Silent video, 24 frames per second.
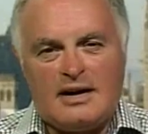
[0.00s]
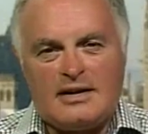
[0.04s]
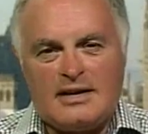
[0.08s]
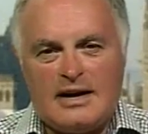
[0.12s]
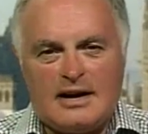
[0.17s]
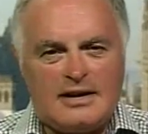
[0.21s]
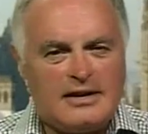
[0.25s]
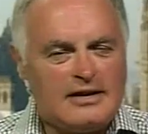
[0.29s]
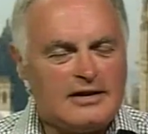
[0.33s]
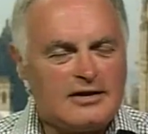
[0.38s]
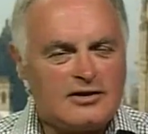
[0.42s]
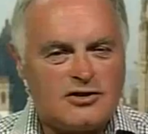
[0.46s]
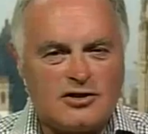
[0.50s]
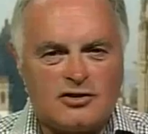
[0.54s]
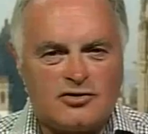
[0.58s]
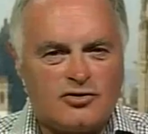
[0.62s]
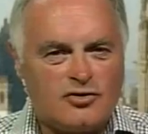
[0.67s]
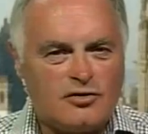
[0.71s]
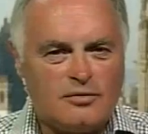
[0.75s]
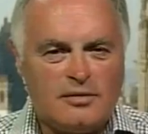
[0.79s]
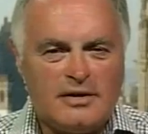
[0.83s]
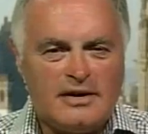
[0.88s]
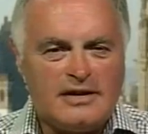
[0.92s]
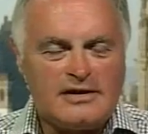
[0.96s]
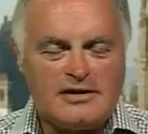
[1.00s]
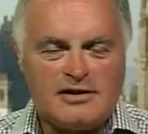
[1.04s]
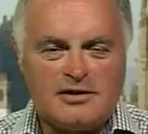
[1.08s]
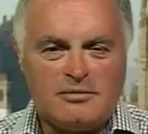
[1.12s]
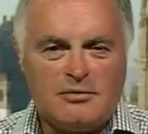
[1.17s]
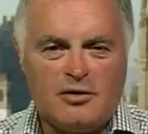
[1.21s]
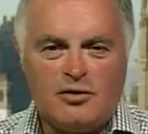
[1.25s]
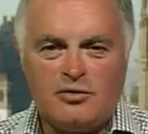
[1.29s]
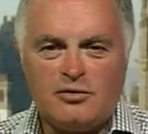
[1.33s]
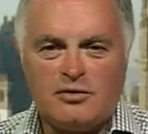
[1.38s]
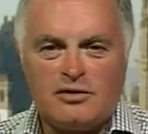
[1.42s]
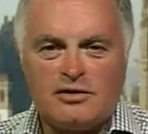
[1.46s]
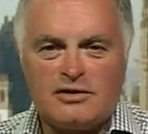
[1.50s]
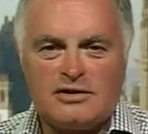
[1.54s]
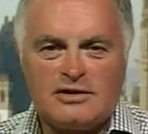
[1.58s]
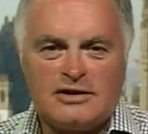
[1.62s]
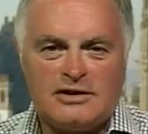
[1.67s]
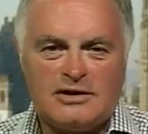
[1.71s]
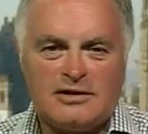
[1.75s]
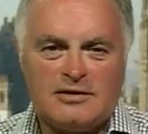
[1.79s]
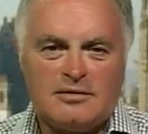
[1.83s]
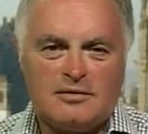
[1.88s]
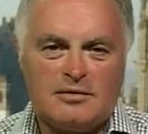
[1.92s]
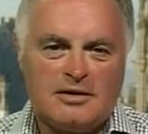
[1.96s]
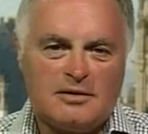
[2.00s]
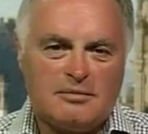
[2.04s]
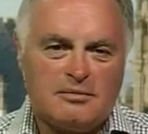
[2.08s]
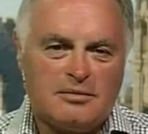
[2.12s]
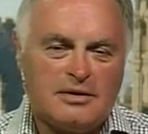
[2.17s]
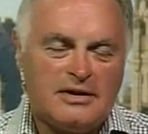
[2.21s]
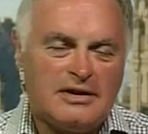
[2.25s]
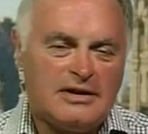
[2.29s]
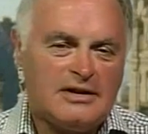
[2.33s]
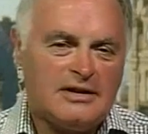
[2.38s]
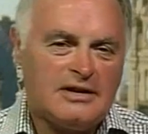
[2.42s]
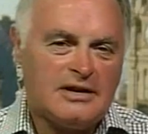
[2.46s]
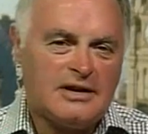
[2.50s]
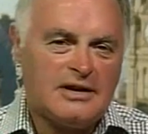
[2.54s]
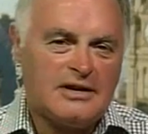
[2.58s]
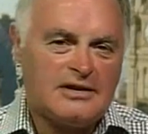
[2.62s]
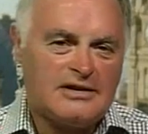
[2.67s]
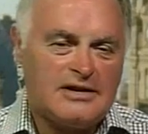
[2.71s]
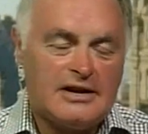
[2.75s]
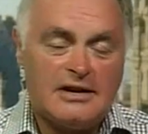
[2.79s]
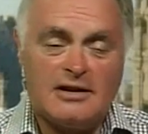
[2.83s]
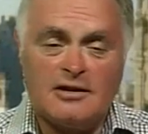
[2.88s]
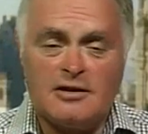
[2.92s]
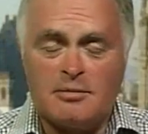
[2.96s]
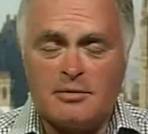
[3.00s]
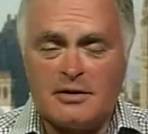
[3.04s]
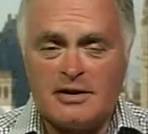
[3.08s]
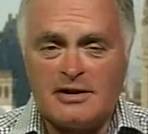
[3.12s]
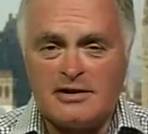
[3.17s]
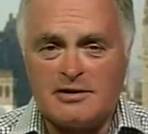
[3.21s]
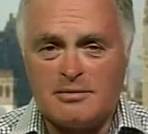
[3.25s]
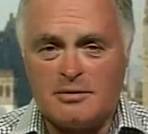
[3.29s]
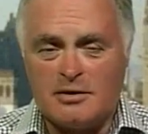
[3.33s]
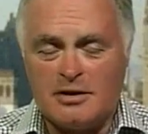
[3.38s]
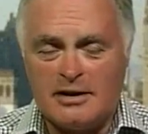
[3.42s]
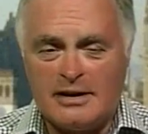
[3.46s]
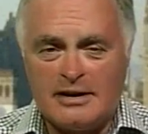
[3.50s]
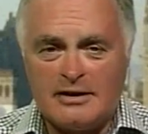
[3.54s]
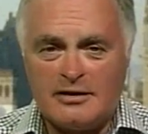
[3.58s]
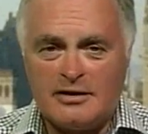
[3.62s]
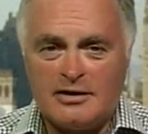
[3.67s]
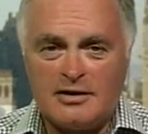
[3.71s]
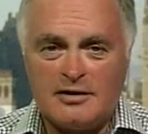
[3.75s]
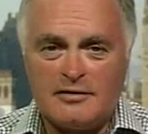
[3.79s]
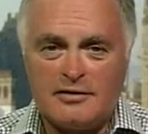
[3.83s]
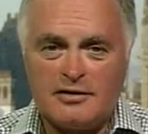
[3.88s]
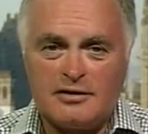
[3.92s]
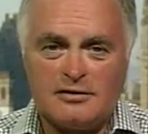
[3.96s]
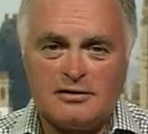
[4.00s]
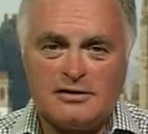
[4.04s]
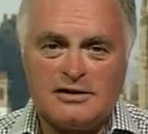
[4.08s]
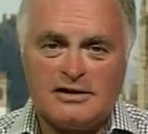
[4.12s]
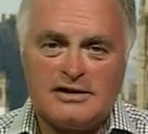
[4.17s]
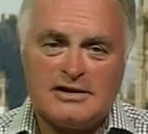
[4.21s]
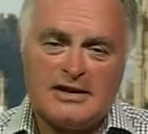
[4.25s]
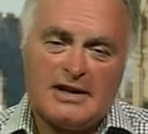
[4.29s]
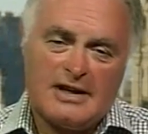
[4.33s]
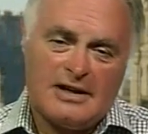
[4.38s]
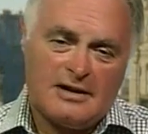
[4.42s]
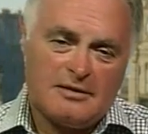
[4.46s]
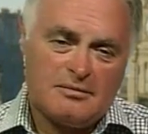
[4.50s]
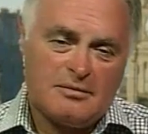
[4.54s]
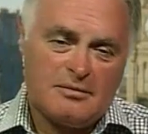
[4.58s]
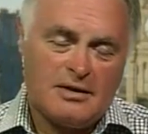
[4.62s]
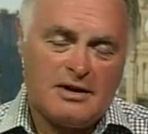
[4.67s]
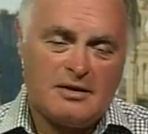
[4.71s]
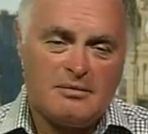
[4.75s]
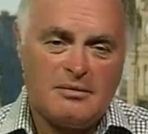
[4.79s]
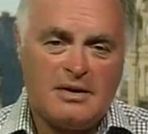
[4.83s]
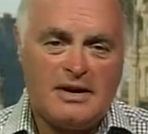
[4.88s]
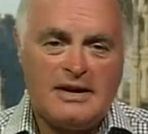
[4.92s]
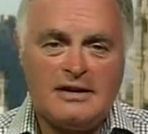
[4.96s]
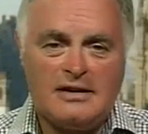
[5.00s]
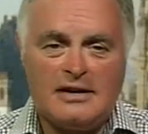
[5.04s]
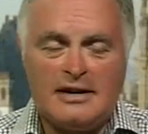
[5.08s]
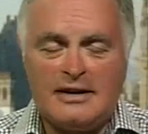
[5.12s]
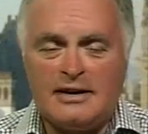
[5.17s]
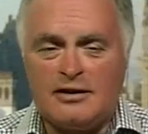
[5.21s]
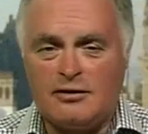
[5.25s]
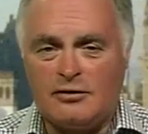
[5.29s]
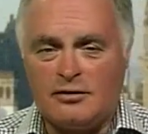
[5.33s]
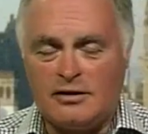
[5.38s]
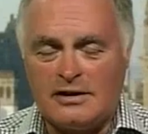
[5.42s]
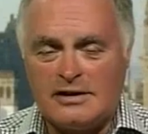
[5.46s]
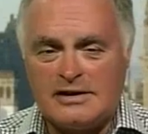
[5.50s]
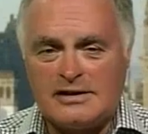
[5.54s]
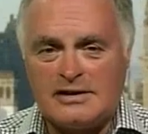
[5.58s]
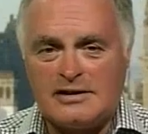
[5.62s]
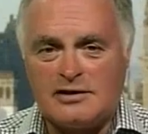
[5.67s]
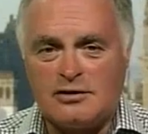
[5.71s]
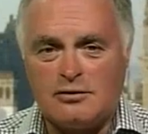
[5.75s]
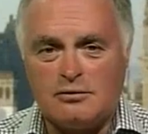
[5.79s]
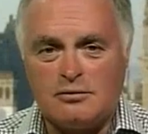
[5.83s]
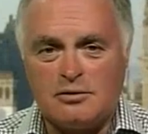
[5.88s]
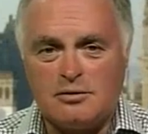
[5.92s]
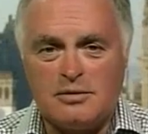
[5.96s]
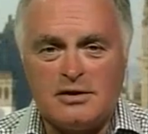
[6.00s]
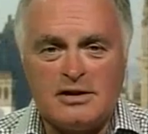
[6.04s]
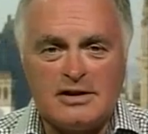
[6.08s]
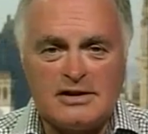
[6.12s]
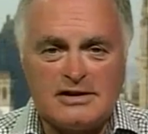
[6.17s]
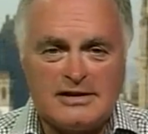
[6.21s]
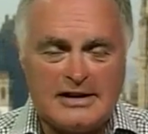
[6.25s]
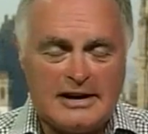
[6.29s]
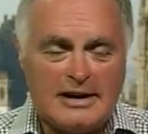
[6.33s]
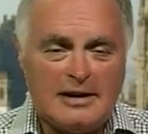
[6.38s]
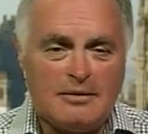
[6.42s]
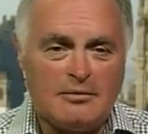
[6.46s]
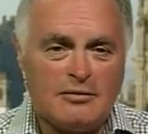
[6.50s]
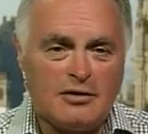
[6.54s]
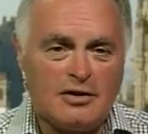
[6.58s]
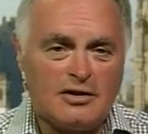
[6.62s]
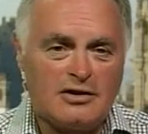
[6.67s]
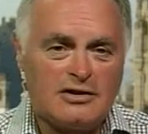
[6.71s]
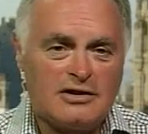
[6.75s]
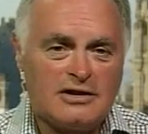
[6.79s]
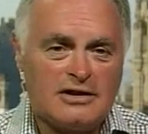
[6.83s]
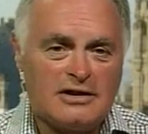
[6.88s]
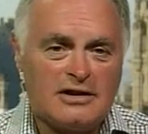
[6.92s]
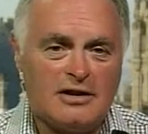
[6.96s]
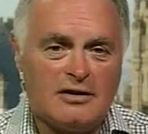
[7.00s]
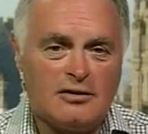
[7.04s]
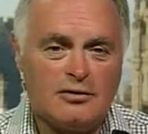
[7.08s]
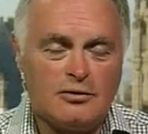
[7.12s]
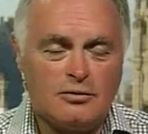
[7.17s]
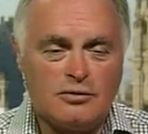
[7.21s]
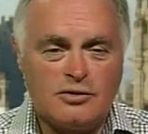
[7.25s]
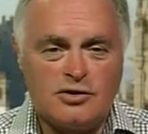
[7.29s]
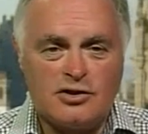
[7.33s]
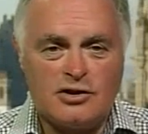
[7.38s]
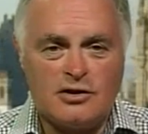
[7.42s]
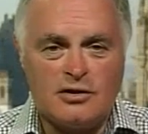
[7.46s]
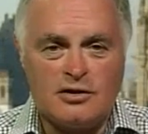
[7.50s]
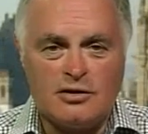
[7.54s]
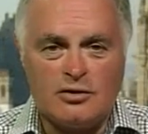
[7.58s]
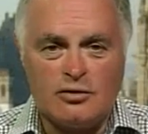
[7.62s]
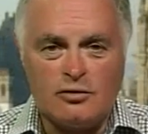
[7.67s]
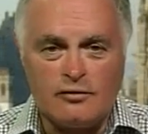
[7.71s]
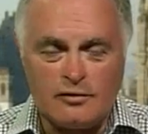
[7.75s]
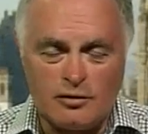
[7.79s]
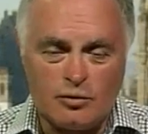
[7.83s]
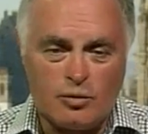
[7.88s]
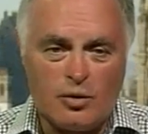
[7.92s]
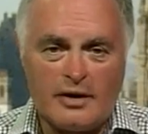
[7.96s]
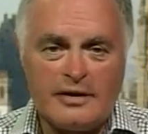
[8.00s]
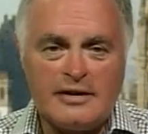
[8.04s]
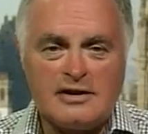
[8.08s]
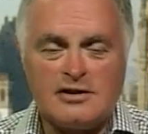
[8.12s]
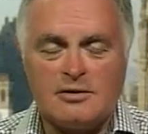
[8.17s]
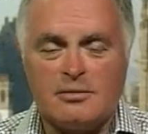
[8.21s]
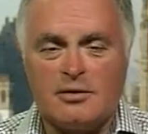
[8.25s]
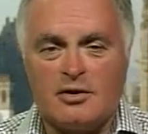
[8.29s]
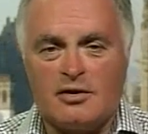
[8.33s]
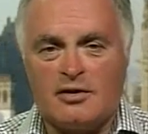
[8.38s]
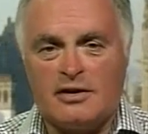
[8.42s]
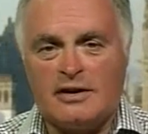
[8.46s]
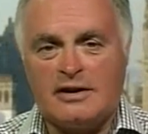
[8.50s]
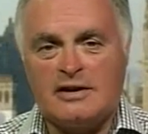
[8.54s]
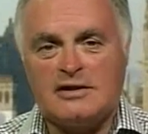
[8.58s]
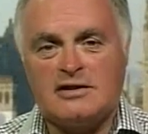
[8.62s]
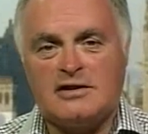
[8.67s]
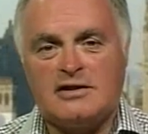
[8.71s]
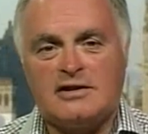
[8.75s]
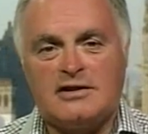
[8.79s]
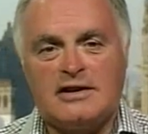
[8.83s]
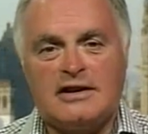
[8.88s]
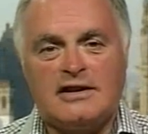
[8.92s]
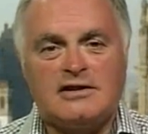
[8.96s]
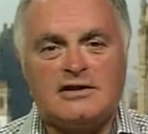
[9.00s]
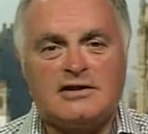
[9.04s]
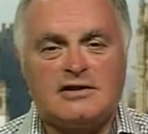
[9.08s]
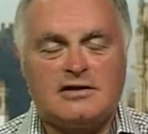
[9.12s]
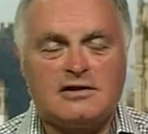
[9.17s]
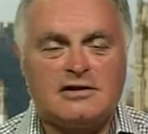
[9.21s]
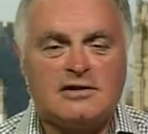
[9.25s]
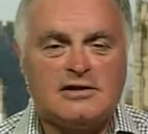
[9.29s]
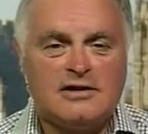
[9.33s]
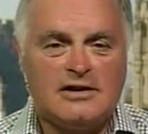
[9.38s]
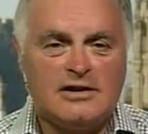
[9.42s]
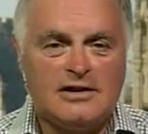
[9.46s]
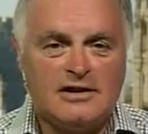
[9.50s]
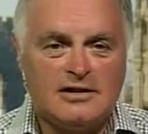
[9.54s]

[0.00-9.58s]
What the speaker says: I think there's a tremendous amount been said in the press about learning difficulties, and my line on this has always been the same, that although she over-worries about things and tends to